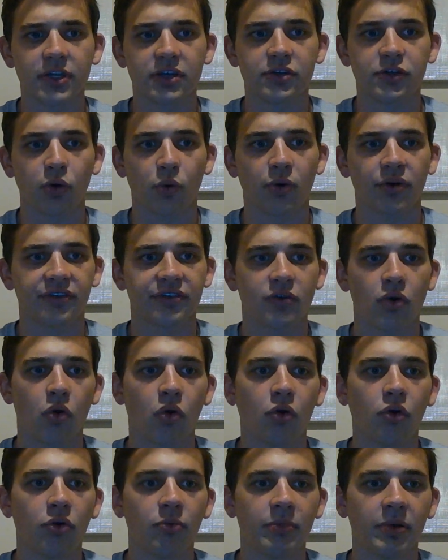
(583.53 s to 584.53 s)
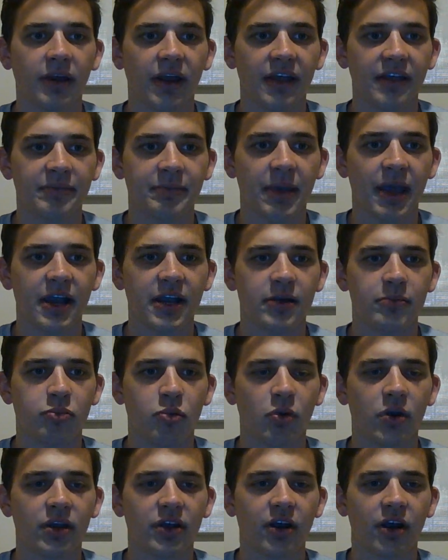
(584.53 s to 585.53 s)
Norris Cole, but as backup
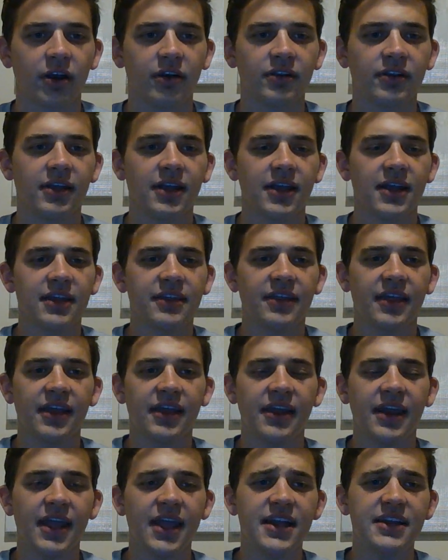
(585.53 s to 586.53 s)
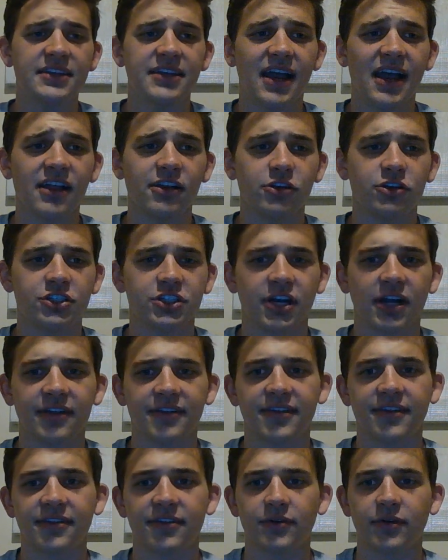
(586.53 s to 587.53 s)
point guard they had Tyler
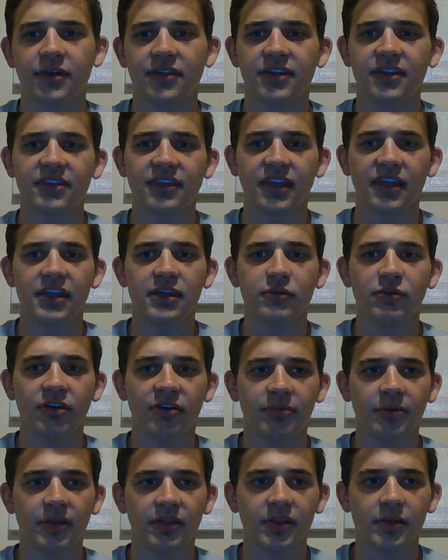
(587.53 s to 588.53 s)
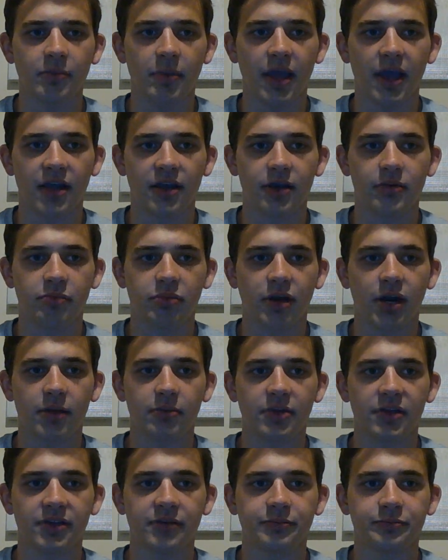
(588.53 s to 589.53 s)
Johnson, so I think that he would have been the backup
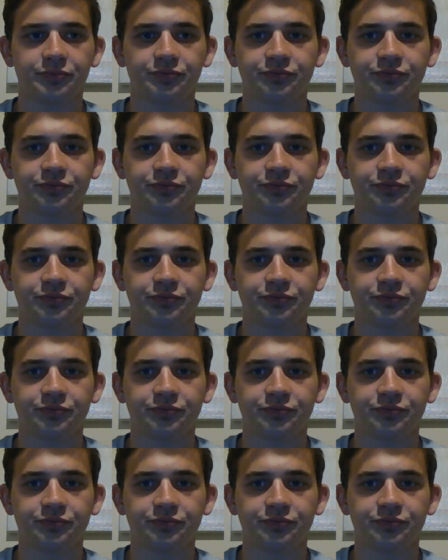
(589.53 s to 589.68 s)
probably.